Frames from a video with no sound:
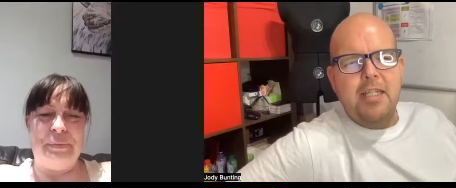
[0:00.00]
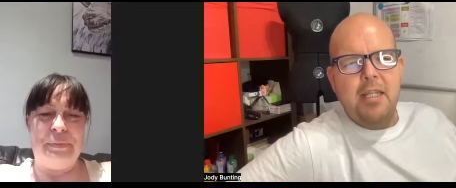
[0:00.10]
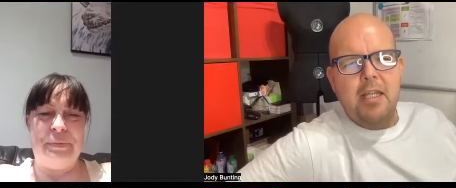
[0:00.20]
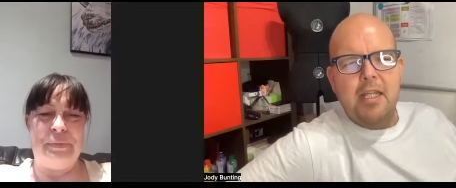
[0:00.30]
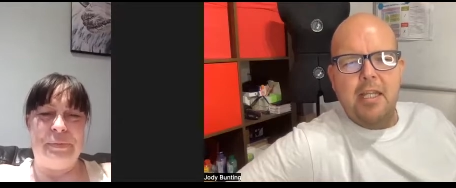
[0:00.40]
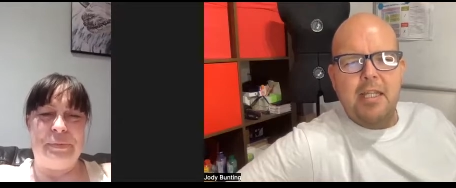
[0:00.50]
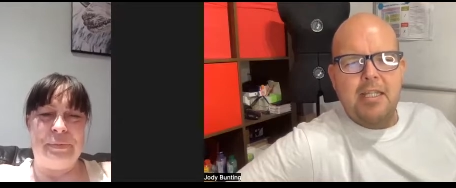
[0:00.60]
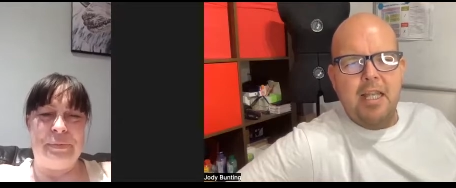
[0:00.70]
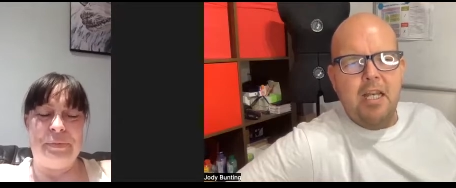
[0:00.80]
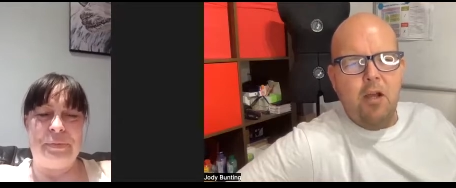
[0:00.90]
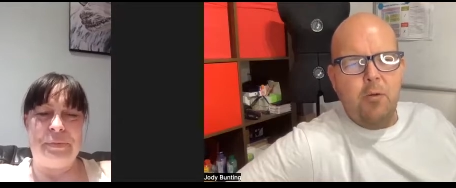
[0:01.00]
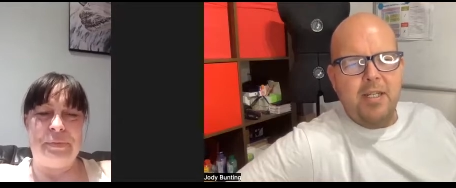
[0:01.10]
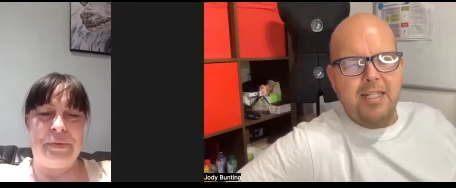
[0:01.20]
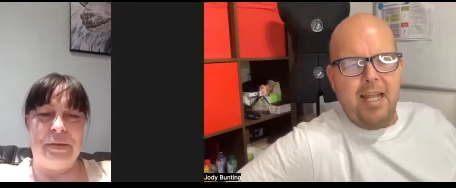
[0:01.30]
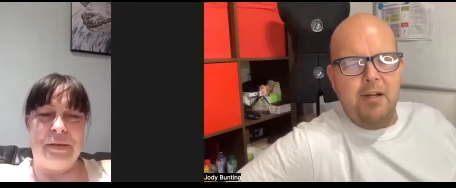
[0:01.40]
Speaker 1: it's the it's the
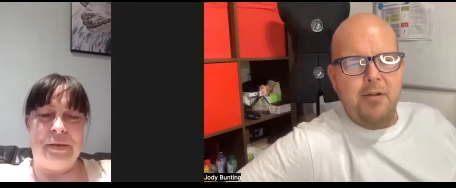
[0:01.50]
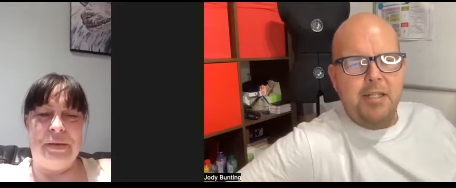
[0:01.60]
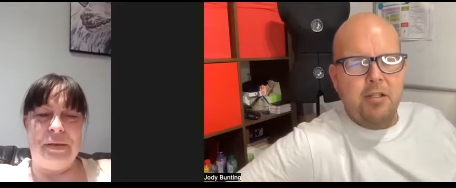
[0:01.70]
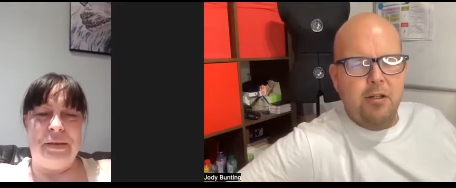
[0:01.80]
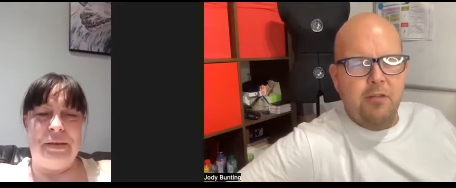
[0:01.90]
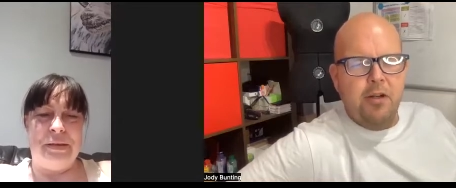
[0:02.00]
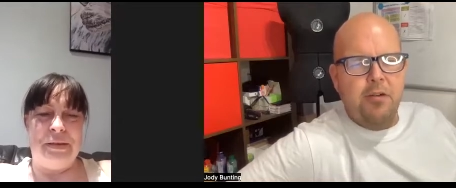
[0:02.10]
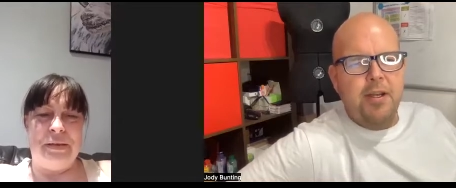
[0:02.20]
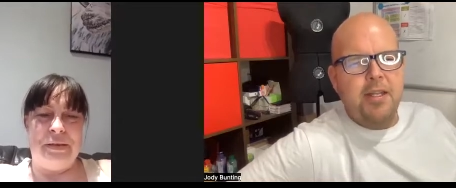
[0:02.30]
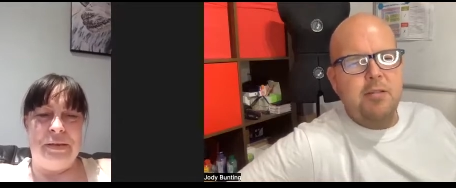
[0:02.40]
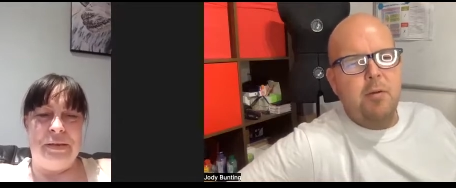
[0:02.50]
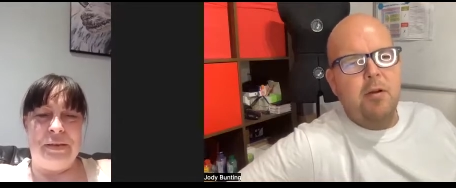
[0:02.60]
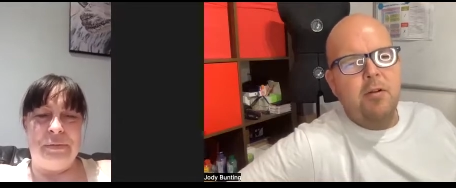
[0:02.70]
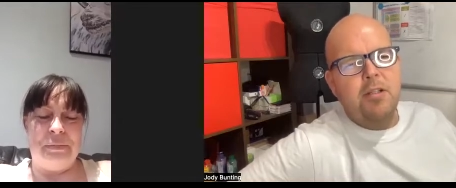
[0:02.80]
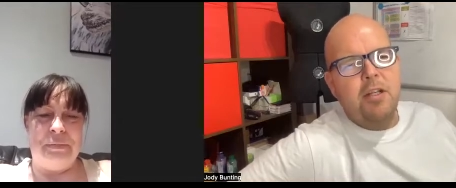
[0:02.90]
lowest calorie sort of curry as well
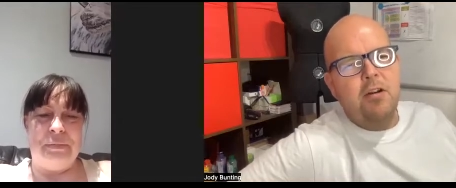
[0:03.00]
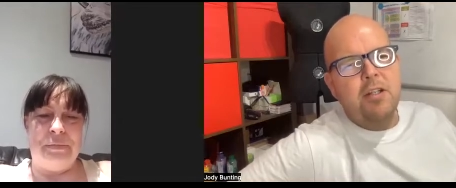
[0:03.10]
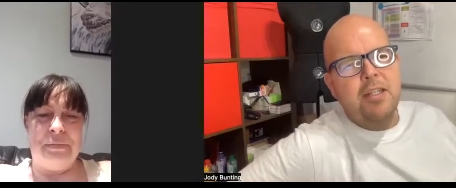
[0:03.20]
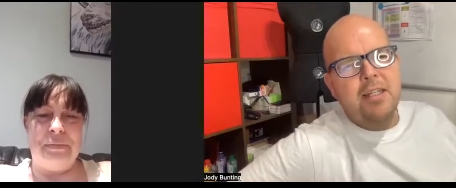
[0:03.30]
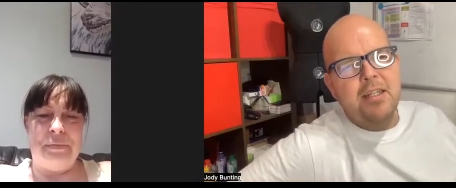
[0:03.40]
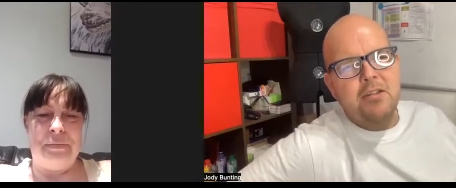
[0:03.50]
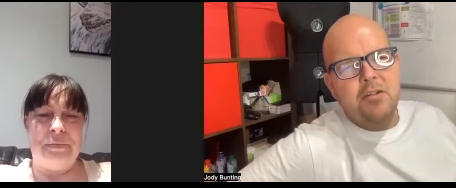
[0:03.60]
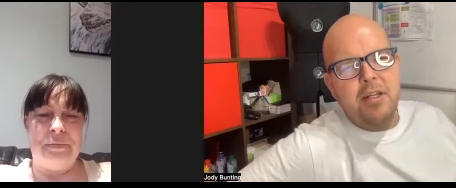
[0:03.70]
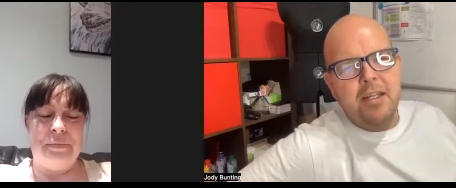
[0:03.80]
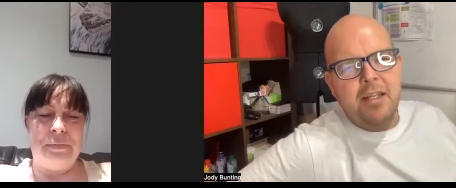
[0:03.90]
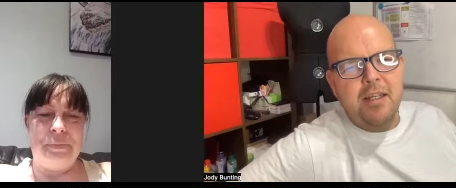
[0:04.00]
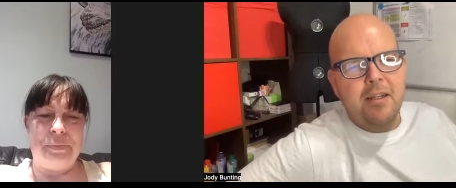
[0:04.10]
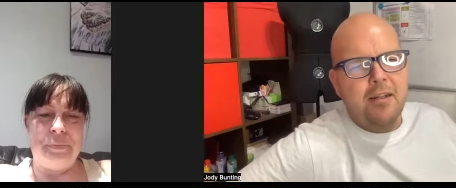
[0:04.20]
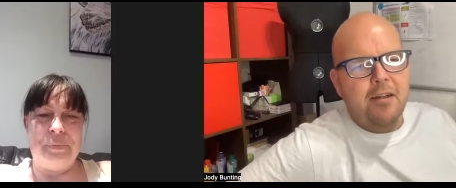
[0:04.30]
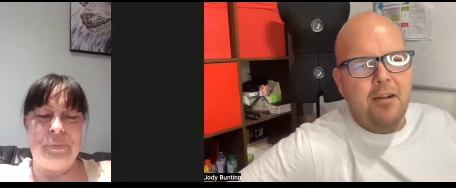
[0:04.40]
because cod is literally
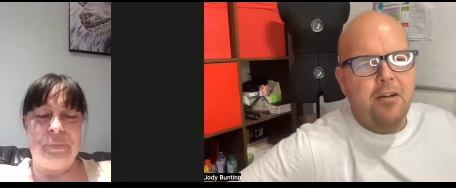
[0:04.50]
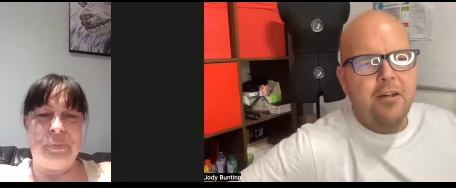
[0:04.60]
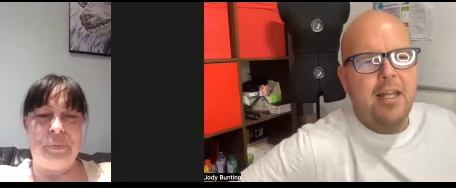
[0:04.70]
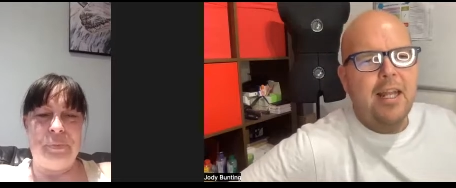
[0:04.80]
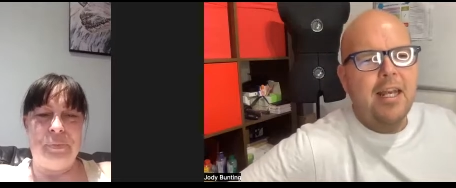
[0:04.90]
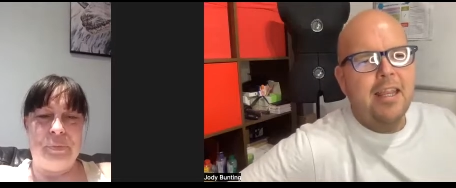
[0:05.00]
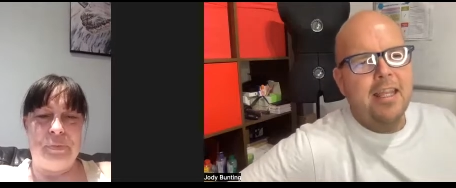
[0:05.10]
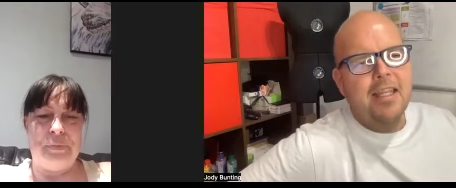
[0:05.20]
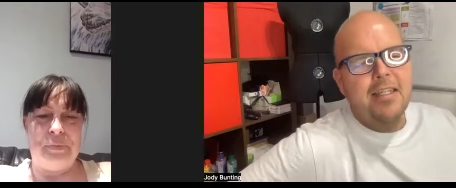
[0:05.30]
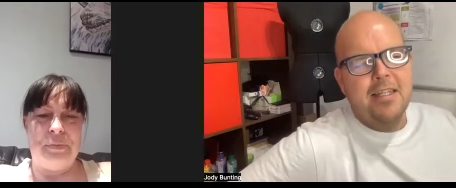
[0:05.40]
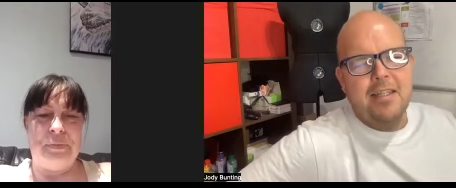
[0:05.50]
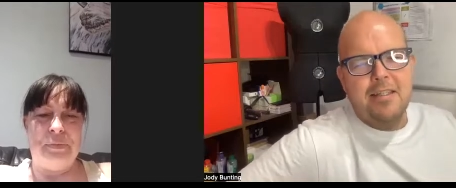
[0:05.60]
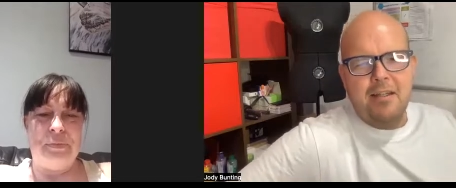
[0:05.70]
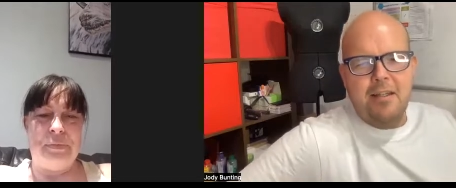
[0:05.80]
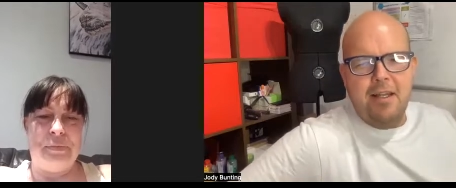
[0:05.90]
hardly anything is it
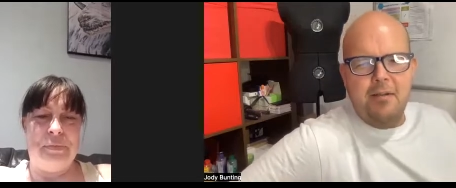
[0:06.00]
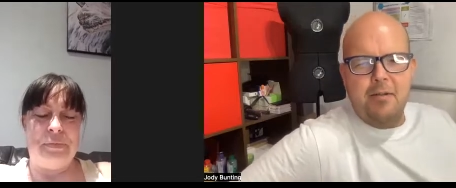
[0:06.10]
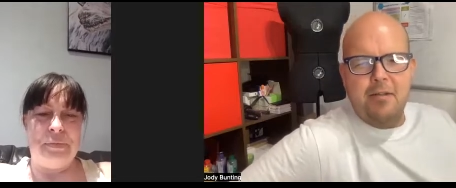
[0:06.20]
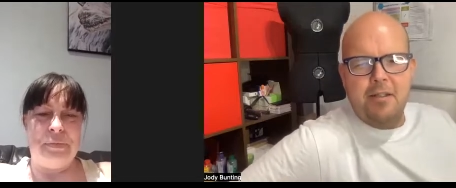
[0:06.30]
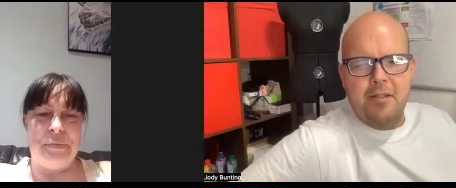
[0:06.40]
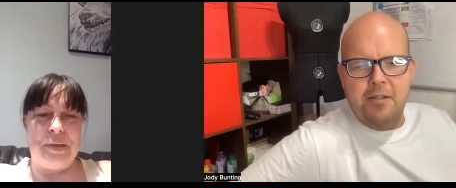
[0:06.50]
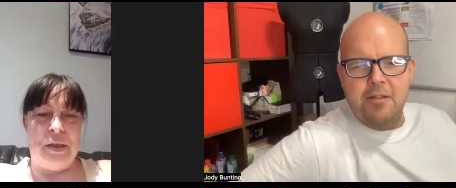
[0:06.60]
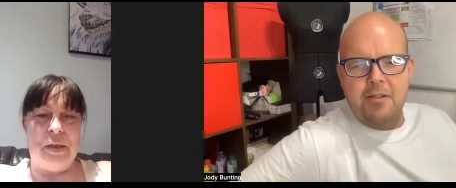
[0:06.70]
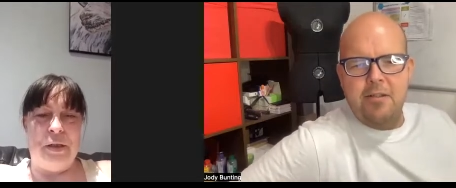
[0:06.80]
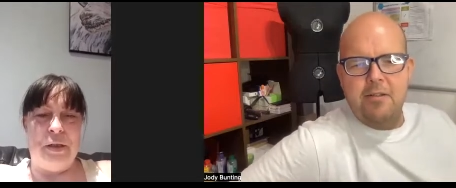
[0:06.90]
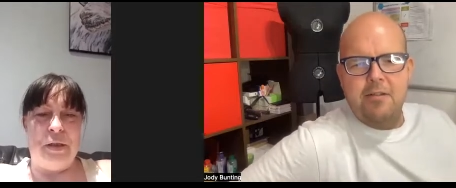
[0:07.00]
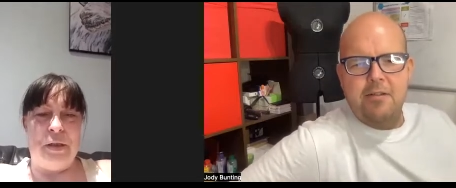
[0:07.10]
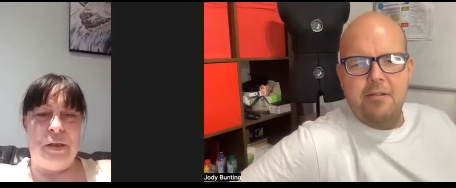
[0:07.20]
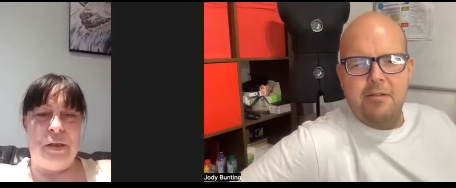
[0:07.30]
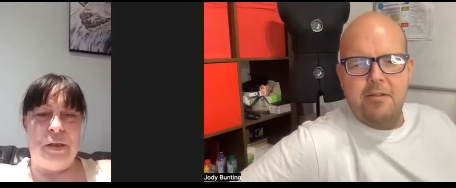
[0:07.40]
so that's good no
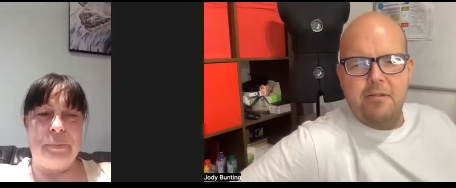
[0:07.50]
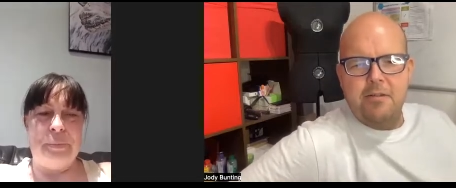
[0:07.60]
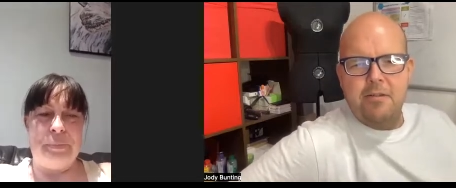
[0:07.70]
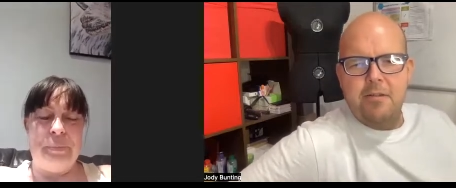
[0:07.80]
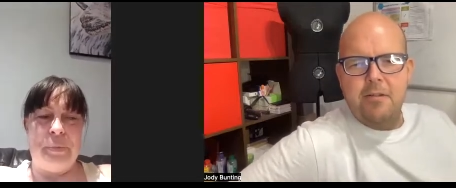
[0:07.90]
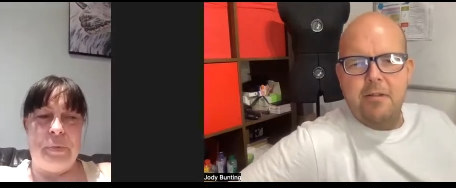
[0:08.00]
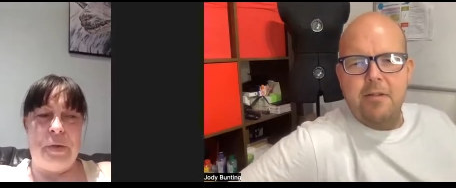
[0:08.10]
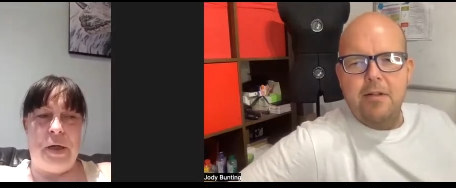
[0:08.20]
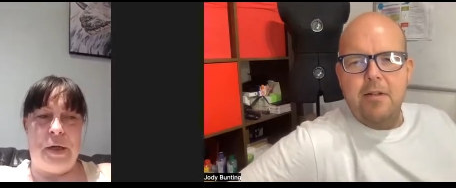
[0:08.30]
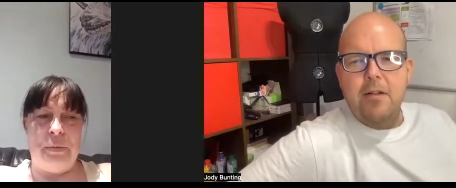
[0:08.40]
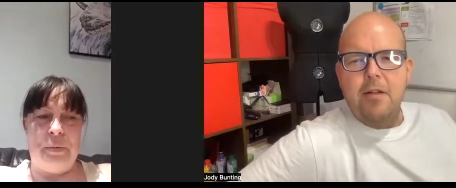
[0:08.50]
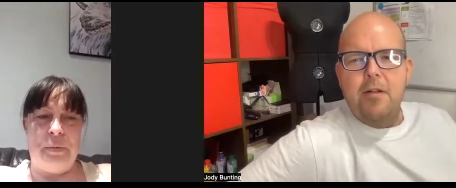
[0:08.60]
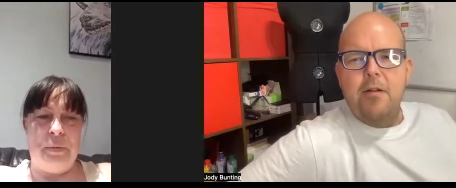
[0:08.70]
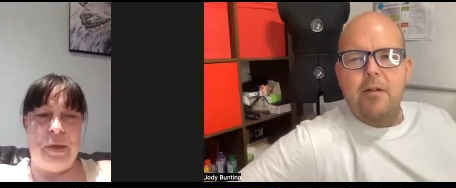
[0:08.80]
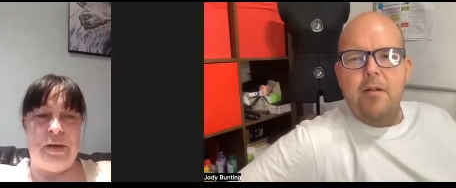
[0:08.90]
Speaker 2: no
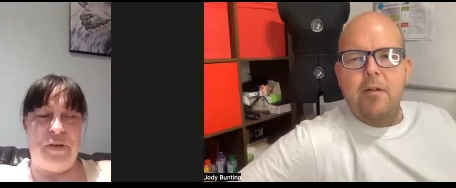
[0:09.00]
we have